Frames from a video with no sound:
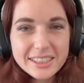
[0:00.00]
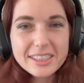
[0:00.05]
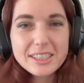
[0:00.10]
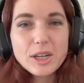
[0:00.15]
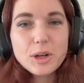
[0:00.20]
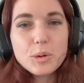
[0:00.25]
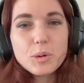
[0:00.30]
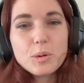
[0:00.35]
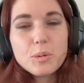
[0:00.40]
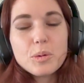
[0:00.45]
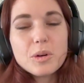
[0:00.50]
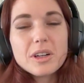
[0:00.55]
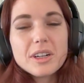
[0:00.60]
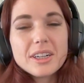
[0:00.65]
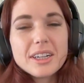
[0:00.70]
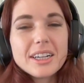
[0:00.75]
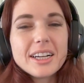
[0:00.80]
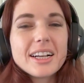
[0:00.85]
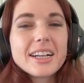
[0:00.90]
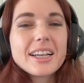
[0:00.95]
So
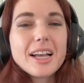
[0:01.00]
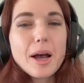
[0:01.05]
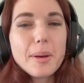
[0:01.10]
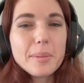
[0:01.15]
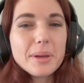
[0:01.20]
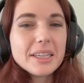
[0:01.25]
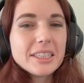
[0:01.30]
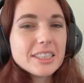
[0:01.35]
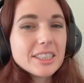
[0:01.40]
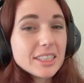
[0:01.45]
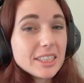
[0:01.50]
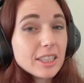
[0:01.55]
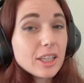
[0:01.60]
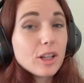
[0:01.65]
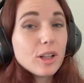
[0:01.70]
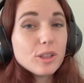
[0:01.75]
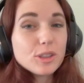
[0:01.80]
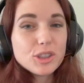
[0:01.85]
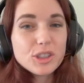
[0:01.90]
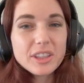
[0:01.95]
we're coming
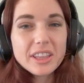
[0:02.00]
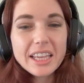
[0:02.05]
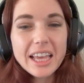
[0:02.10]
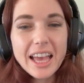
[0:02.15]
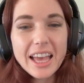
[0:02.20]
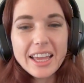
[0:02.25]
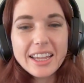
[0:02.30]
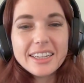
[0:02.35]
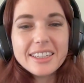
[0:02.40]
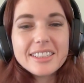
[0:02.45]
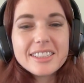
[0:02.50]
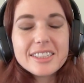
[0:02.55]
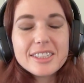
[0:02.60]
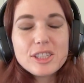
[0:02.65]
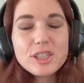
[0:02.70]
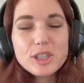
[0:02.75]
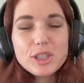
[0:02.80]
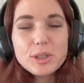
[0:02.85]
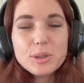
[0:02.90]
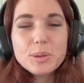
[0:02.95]
closer to the end.
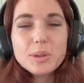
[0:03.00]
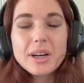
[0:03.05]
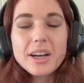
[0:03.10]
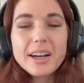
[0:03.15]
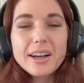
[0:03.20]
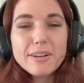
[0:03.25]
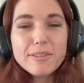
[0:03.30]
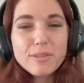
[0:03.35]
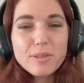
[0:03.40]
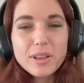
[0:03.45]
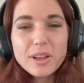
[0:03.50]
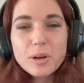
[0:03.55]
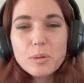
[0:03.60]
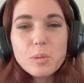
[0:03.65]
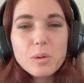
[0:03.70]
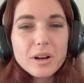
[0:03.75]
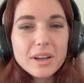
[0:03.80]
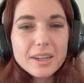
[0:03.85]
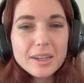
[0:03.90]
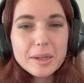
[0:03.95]
Do you have like
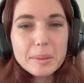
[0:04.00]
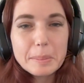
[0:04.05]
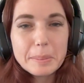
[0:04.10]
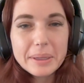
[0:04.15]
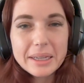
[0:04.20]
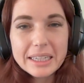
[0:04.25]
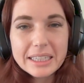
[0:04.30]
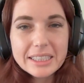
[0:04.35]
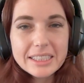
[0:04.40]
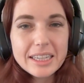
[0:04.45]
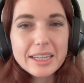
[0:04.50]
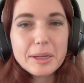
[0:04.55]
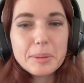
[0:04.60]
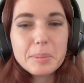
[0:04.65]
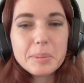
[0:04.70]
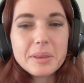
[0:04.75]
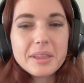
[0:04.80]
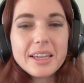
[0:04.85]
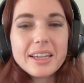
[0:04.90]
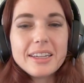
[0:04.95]
one big
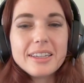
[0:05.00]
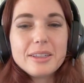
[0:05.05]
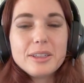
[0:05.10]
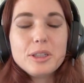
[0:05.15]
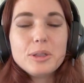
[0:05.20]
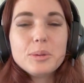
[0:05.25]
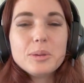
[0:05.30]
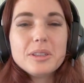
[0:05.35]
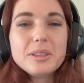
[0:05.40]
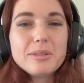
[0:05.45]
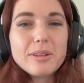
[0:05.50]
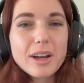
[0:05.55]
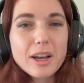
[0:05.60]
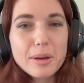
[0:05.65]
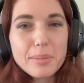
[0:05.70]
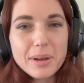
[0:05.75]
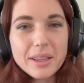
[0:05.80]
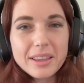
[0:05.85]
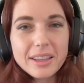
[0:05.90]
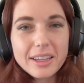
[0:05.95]
tip that you would
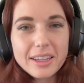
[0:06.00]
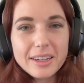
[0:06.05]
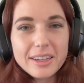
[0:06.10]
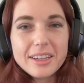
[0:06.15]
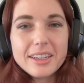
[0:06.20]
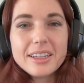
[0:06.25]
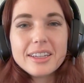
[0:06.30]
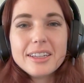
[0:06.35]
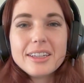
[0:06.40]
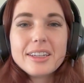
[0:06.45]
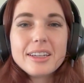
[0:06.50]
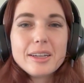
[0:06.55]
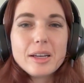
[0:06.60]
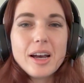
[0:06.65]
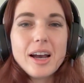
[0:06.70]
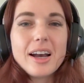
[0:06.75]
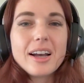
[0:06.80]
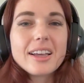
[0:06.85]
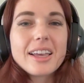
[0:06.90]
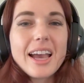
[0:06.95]
recommend that
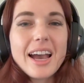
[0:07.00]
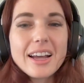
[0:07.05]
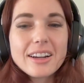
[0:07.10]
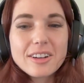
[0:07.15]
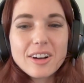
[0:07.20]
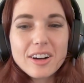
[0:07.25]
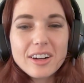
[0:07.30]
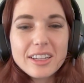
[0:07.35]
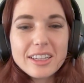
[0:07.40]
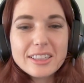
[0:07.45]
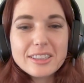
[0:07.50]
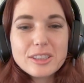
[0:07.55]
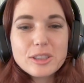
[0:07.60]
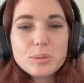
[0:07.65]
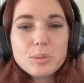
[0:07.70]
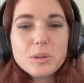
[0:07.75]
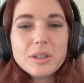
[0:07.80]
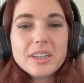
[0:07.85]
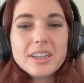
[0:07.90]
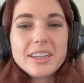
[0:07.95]
cat
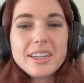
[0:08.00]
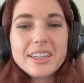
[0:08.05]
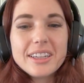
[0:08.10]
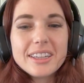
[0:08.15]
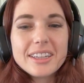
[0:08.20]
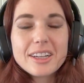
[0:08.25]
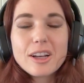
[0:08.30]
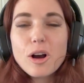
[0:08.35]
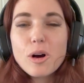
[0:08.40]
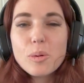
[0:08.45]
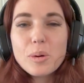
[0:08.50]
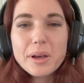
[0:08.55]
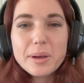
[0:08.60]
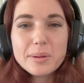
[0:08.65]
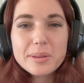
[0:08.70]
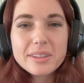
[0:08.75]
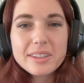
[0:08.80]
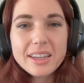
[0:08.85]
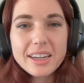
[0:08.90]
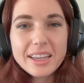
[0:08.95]
guardians would go away
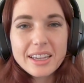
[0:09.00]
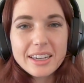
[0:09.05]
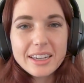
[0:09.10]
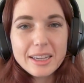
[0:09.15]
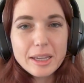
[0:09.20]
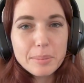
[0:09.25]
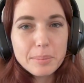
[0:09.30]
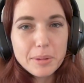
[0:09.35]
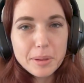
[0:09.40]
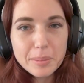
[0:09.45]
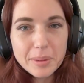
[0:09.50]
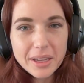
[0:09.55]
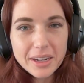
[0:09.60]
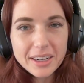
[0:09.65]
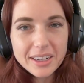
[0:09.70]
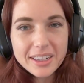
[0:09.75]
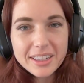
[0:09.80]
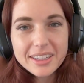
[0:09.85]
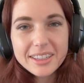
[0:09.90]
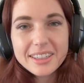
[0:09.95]
with today and
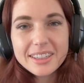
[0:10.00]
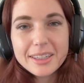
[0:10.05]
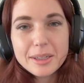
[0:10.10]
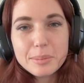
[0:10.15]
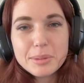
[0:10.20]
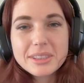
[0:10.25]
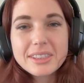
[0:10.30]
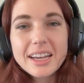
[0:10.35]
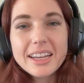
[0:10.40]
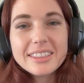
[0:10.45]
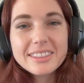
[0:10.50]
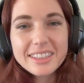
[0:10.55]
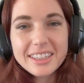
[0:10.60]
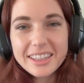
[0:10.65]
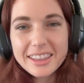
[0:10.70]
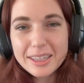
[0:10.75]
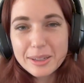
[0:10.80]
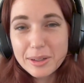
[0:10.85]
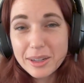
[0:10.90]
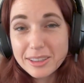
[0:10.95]
implement besides
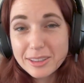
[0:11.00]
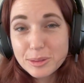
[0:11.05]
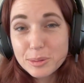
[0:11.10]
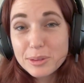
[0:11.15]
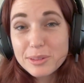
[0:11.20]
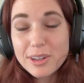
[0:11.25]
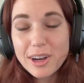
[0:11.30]
anything else we've